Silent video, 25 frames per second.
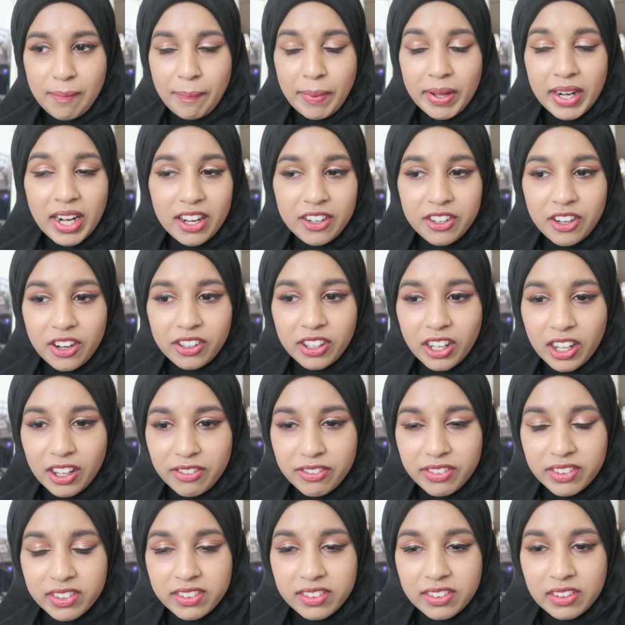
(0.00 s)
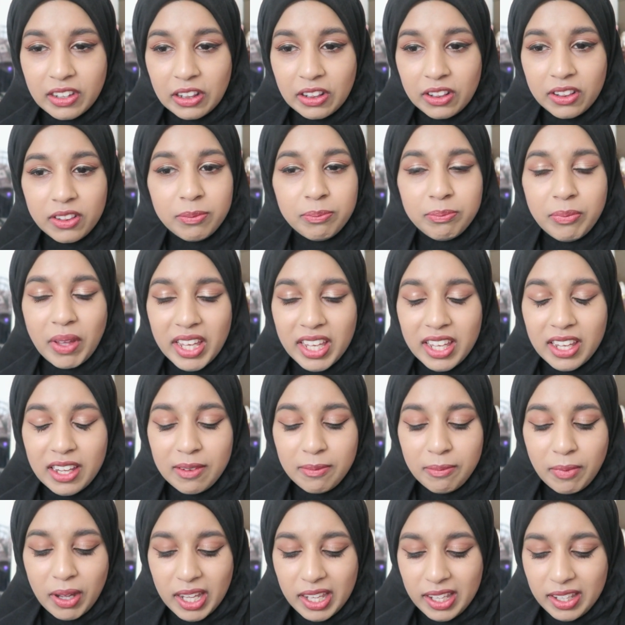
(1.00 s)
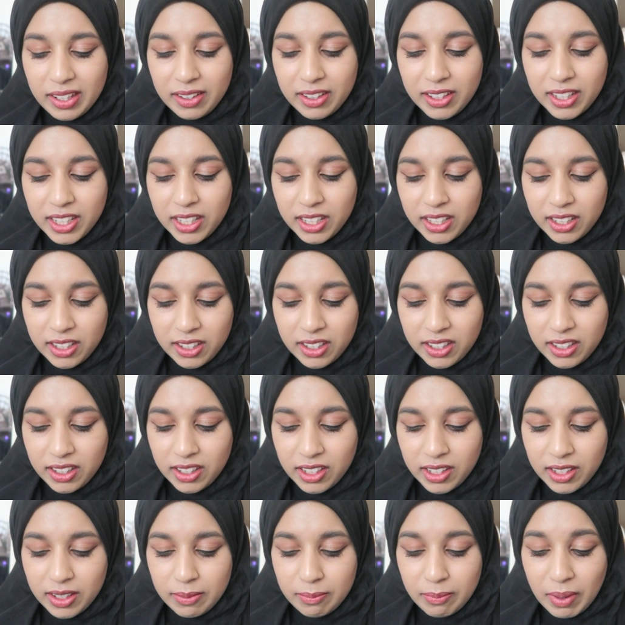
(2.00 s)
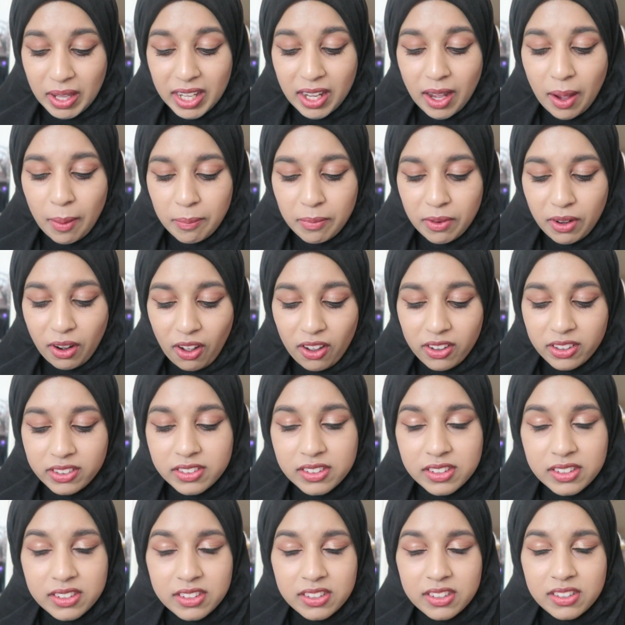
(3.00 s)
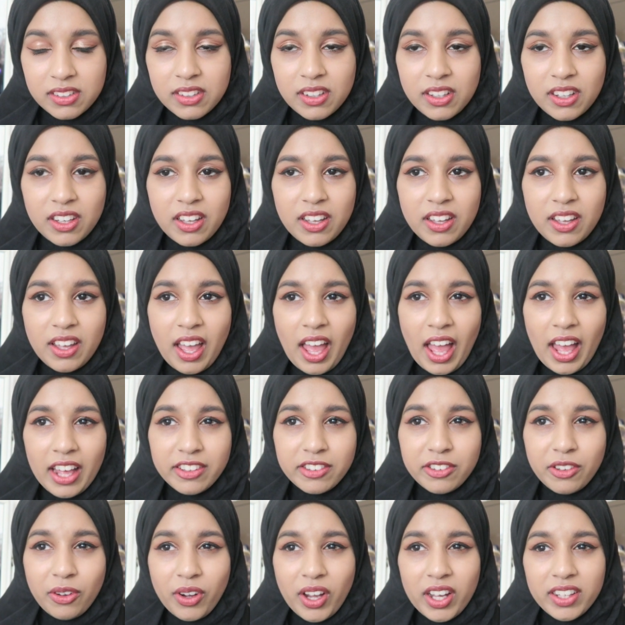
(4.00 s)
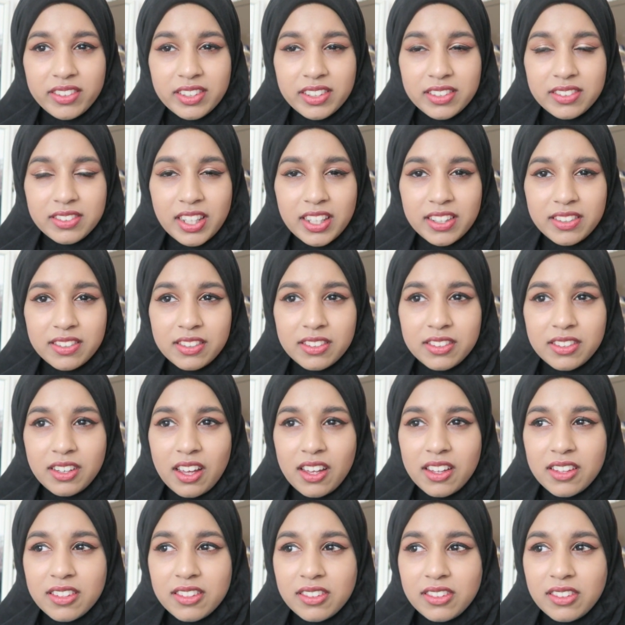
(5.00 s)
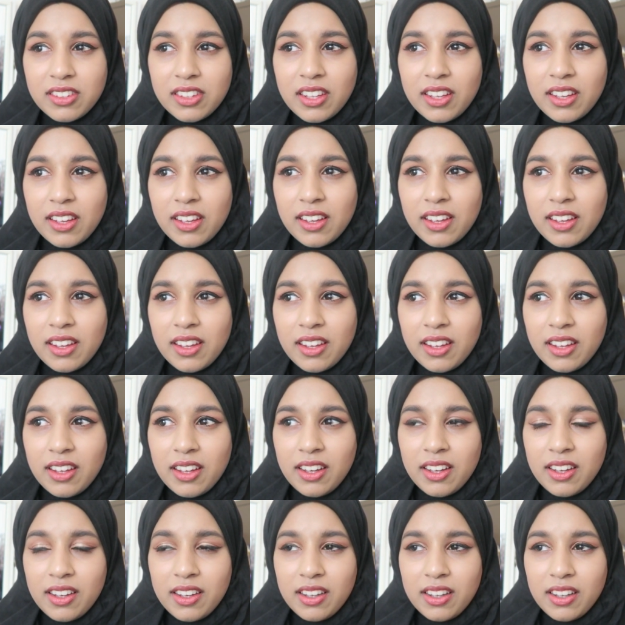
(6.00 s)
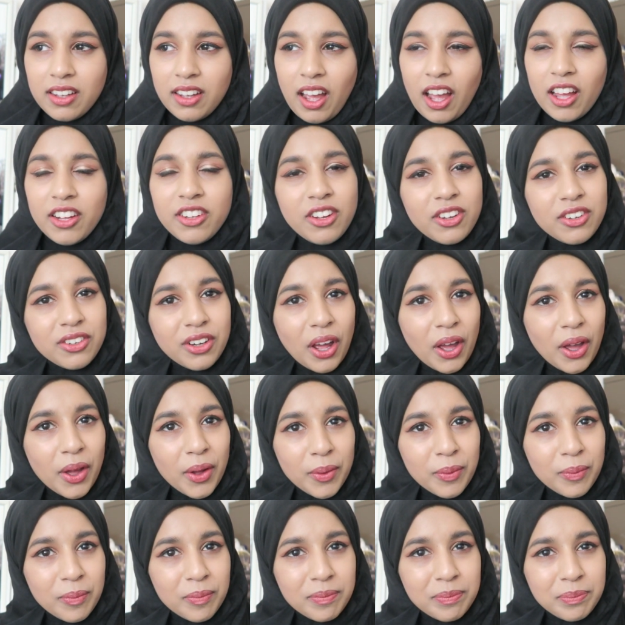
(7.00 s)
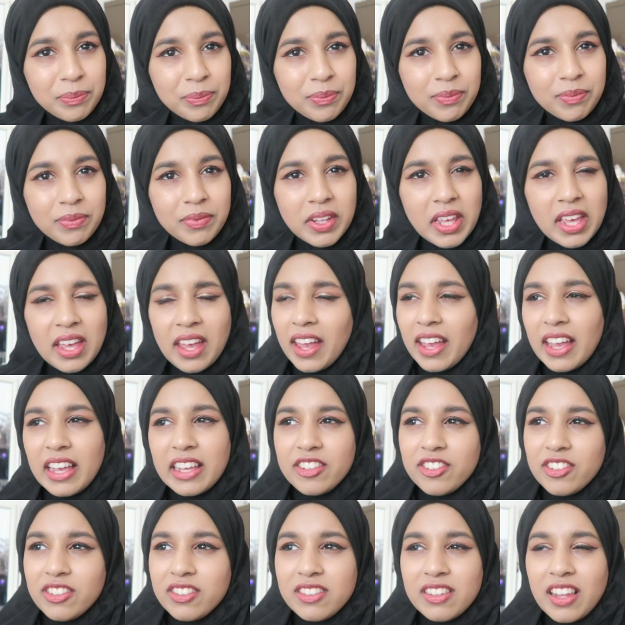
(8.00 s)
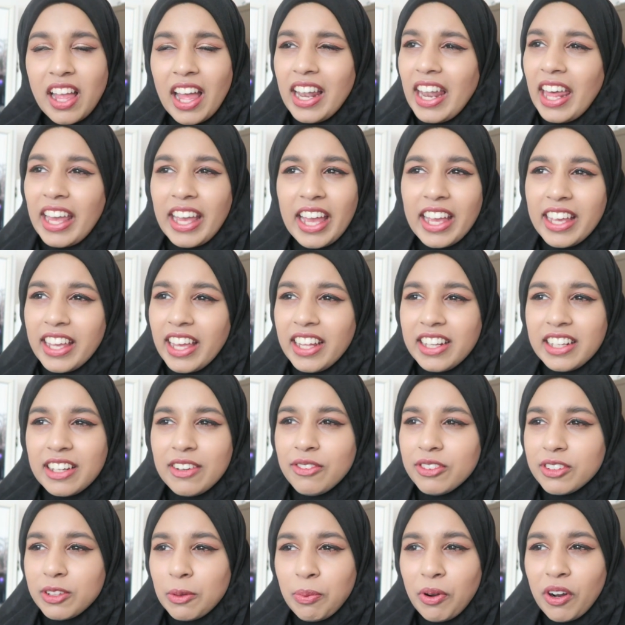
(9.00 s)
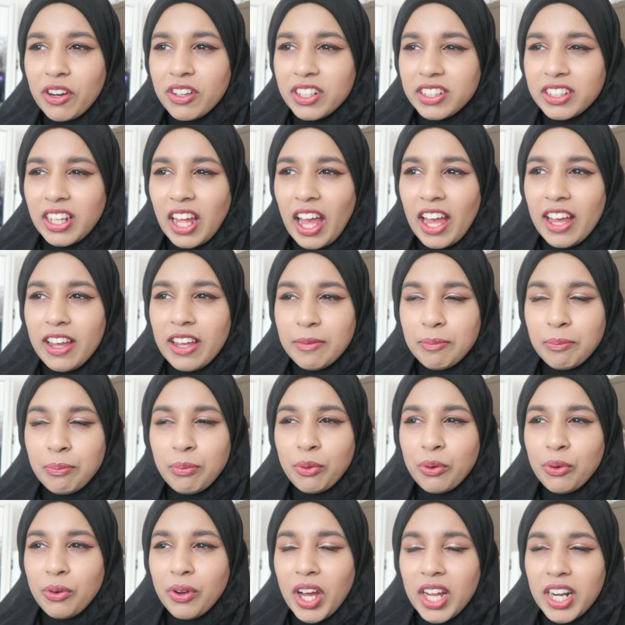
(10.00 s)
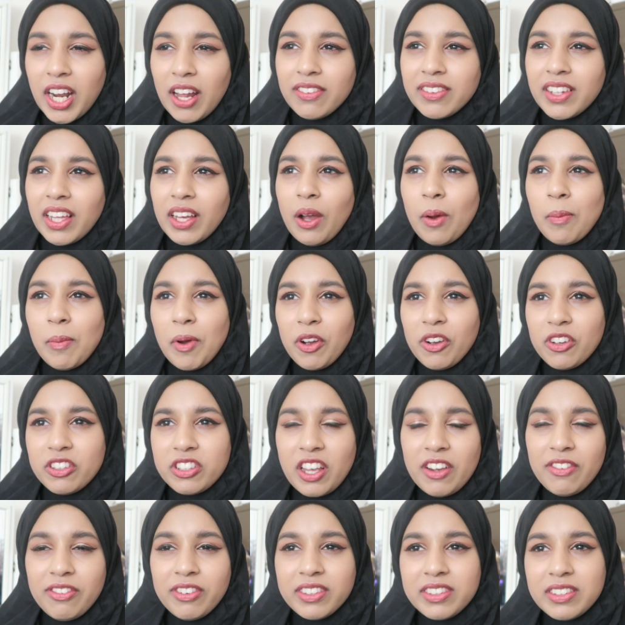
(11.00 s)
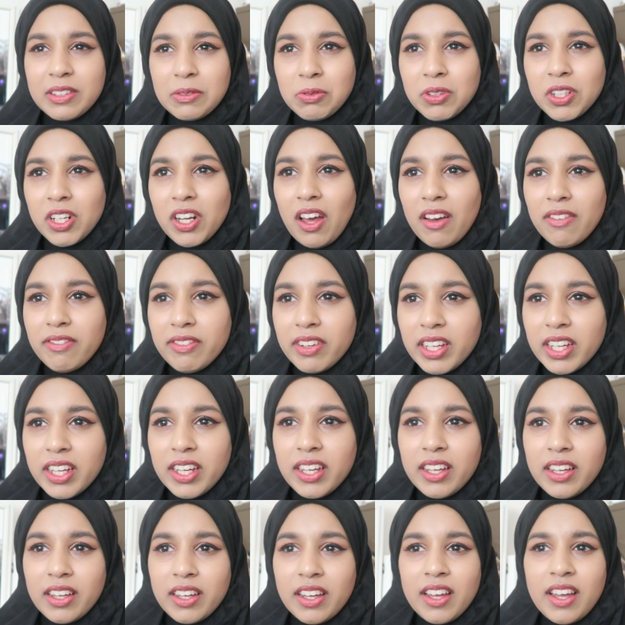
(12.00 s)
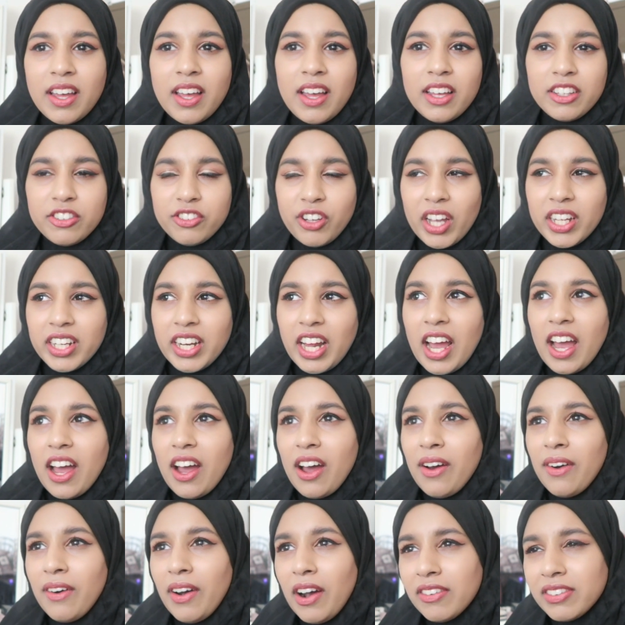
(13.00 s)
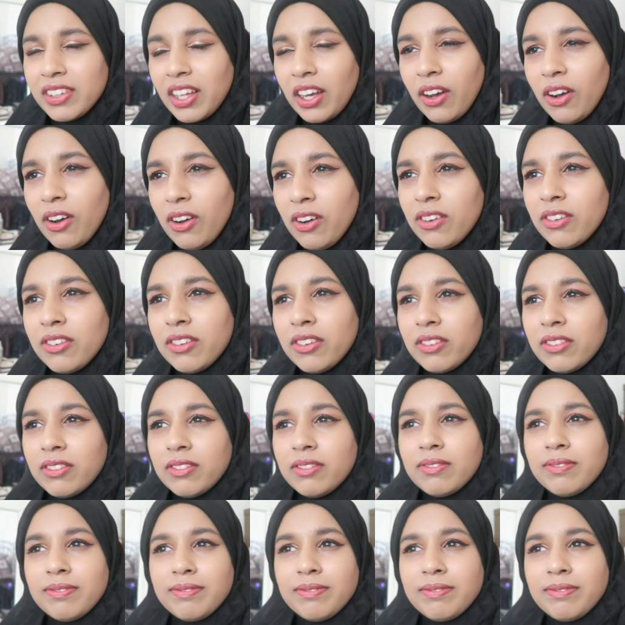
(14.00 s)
but I don't know if it's making my makeup last as long as it says it does. I don't know. It's just like, again, it was a product that I bought and I was like, oh my gosh, everyone seems to love it. Tried it out, I was like, oh,